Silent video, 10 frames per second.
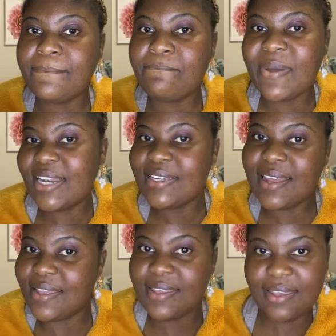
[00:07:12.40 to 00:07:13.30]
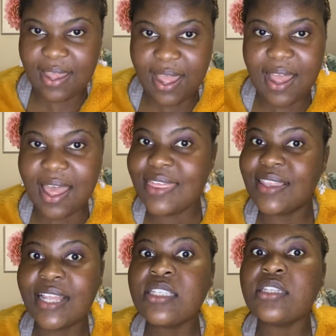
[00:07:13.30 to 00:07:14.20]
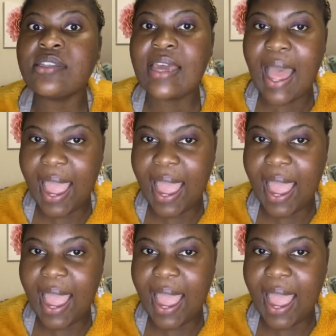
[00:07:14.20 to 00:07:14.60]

but yeah, I think that's the